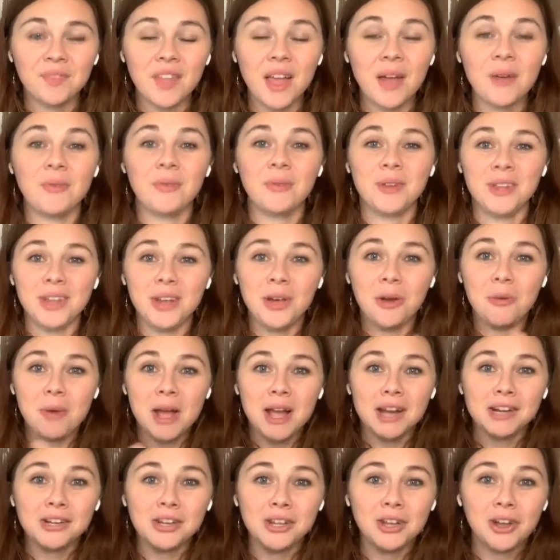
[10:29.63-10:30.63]
that we go
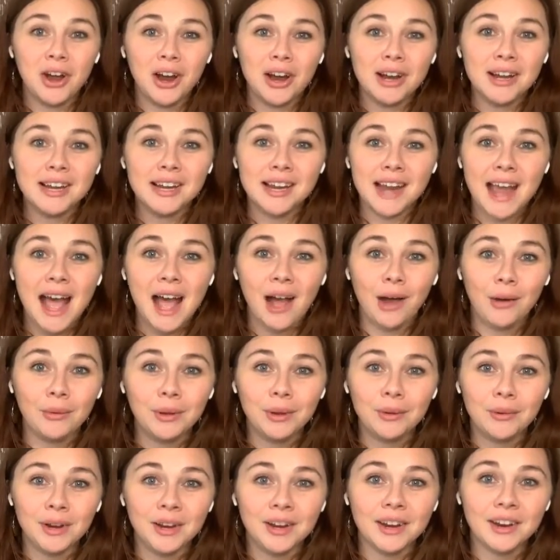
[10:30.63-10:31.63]
back to the garden and how
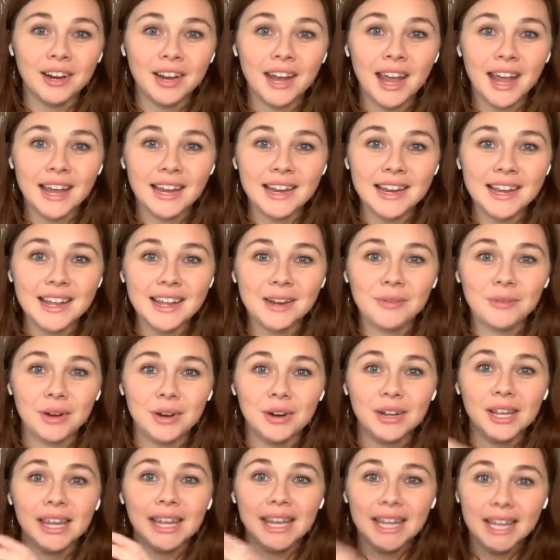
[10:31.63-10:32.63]
we were created. We
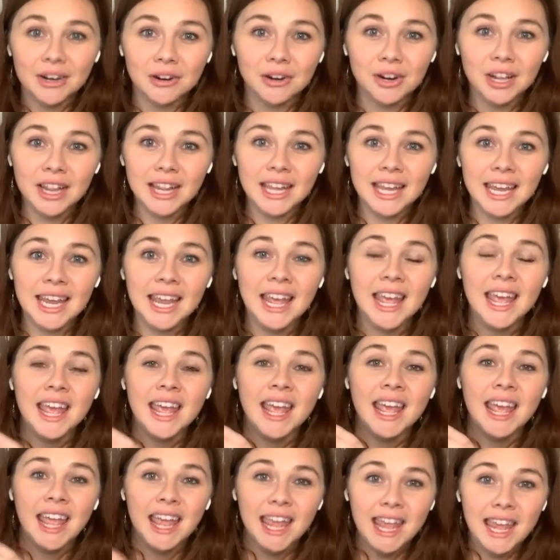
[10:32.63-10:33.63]
were literally
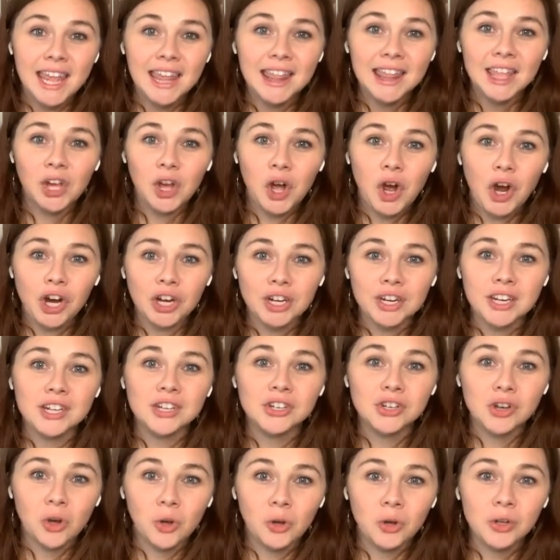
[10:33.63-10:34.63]
in the garden
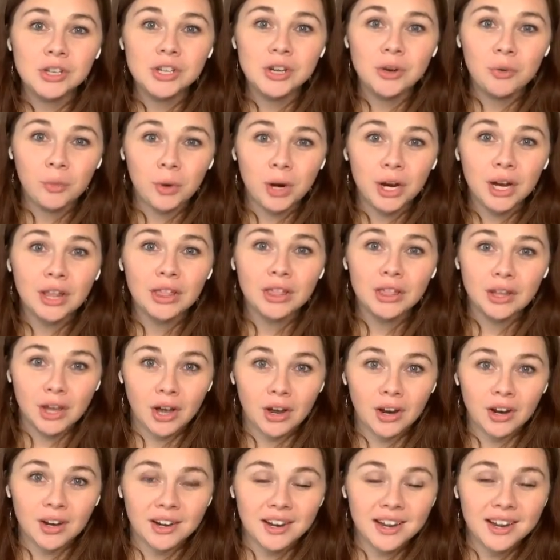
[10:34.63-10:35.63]
and told to work the
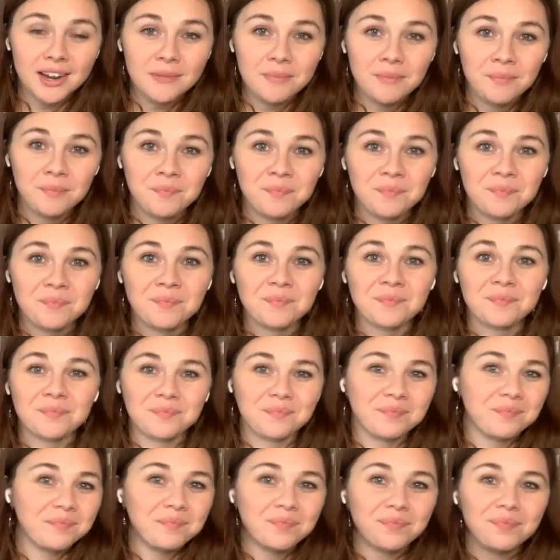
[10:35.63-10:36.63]
garden.
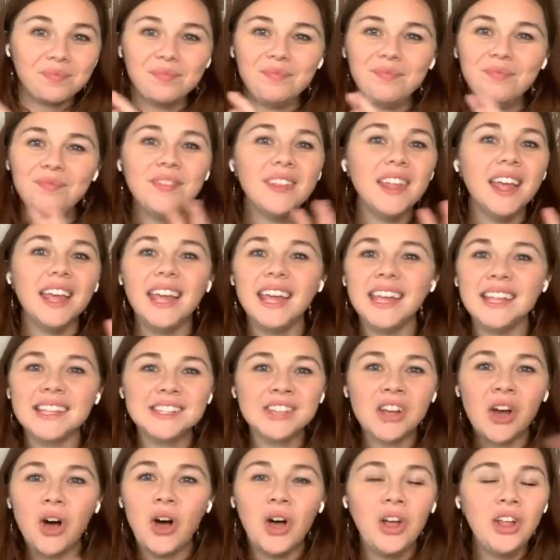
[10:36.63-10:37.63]

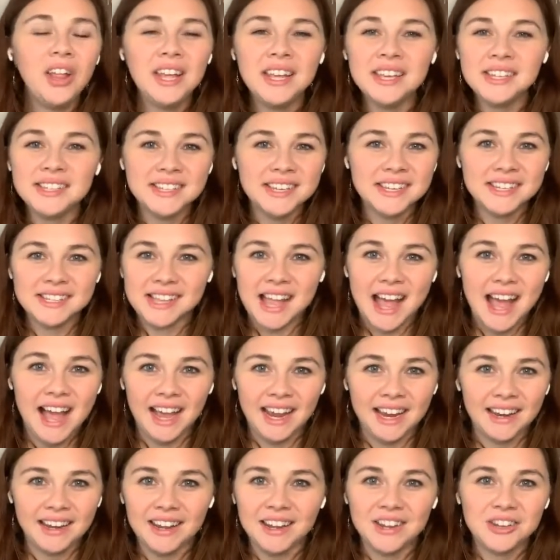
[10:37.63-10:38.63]
It's all his
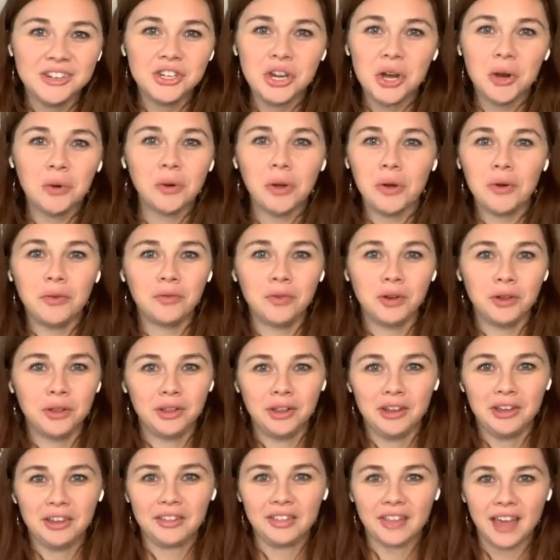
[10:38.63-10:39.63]
design, and don't
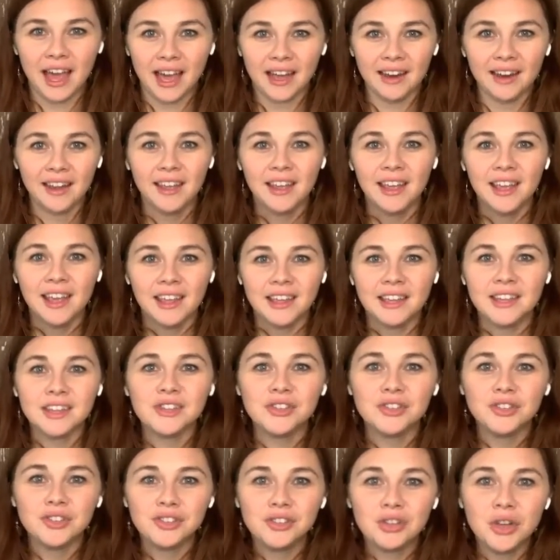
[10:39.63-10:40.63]
overlook that. It
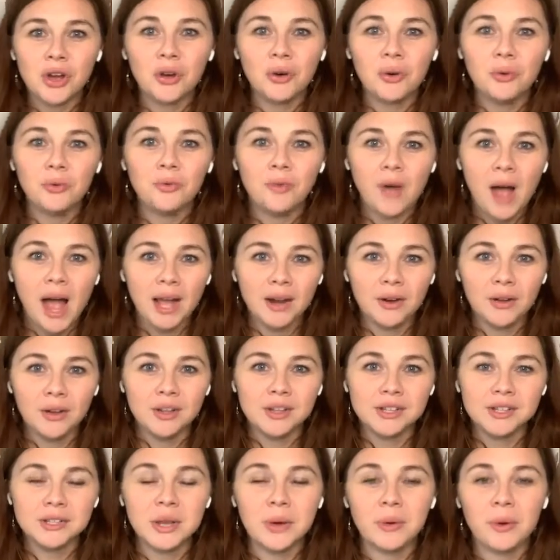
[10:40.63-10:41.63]
is so vital
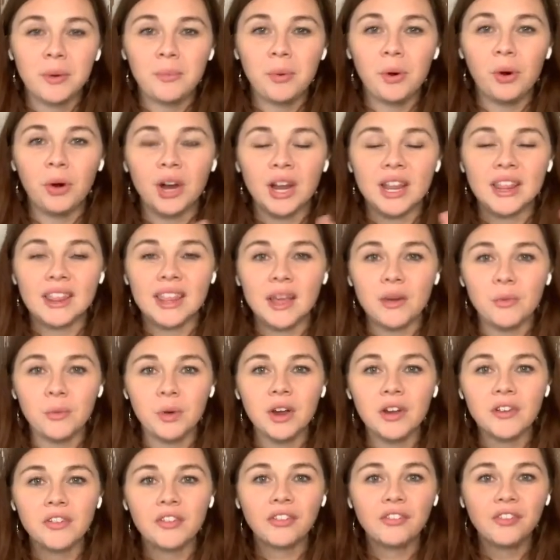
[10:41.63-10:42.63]
and so important. They
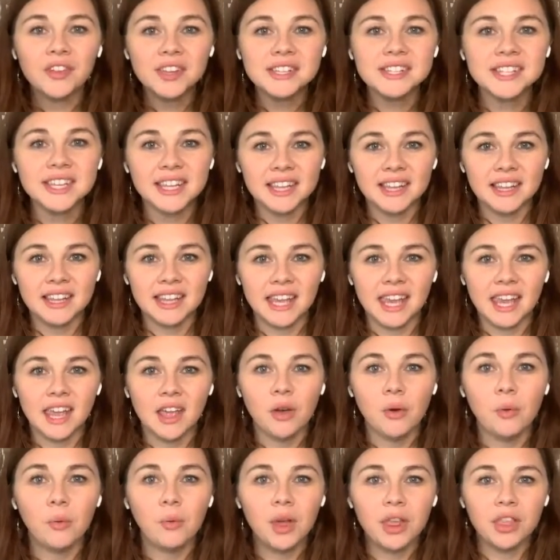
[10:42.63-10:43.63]
work physically
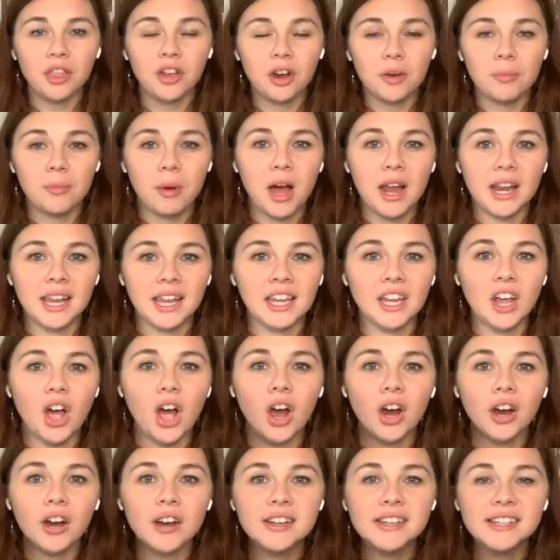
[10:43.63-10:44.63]
with our body.
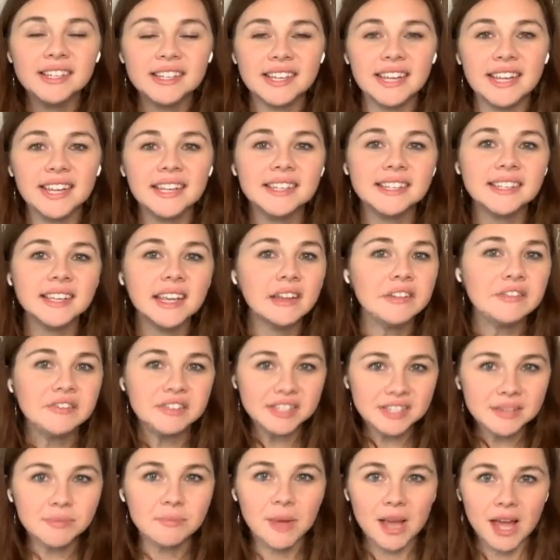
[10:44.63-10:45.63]
Our sense of
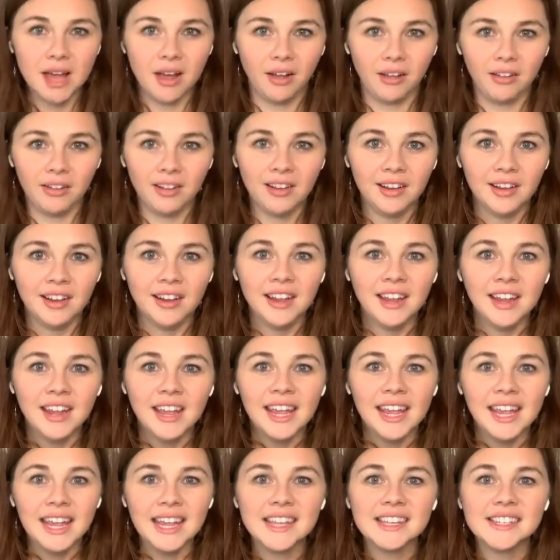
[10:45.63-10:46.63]
smell
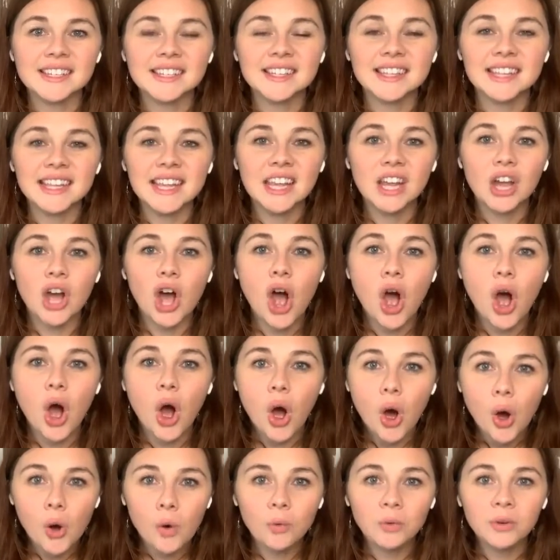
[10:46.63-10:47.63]
is the
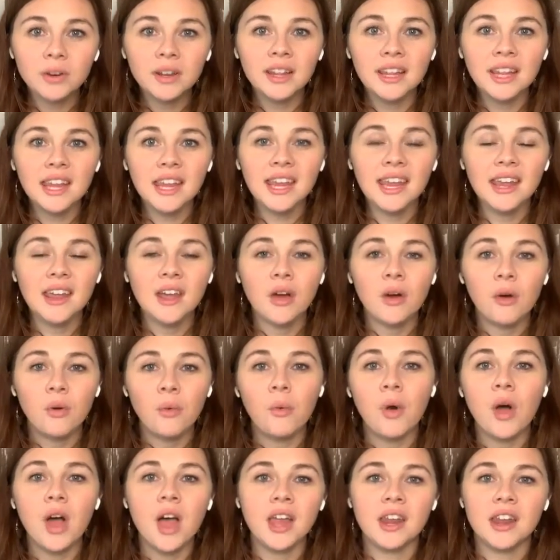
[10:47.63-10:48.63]
only
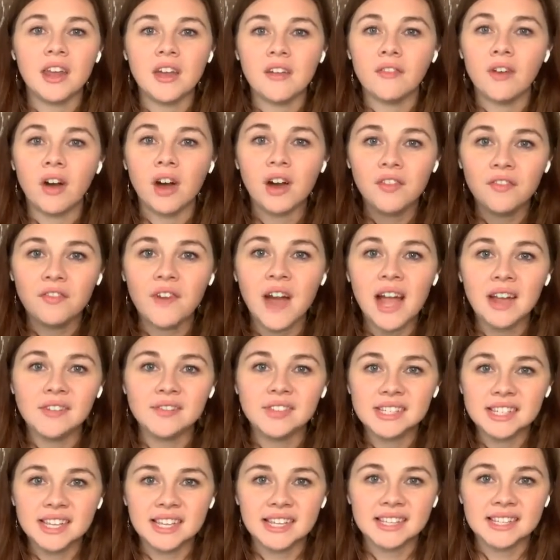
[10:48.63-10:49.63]
one of our
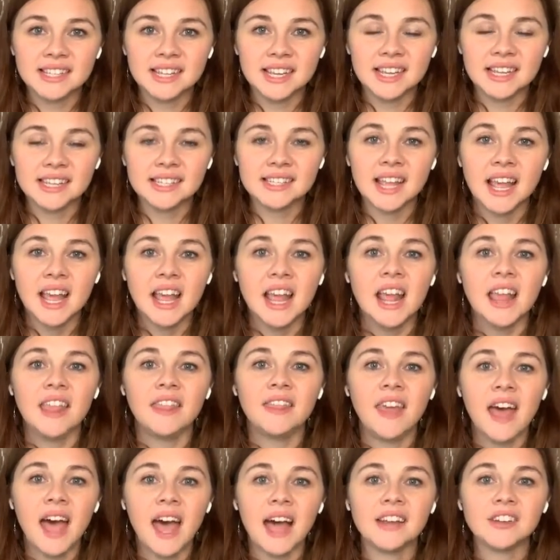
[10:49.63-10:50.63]
5 senses
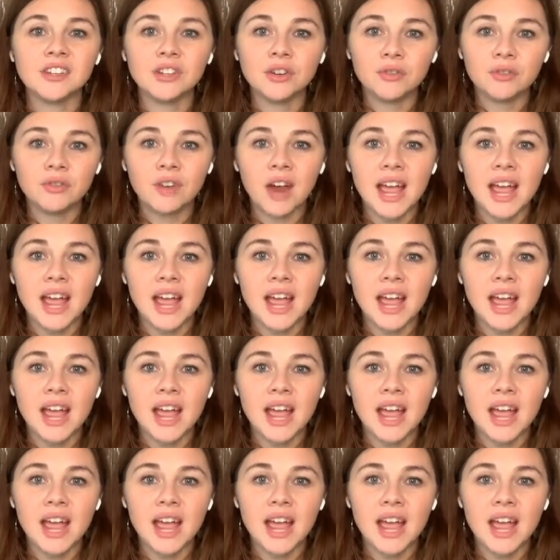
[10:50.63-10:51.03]
that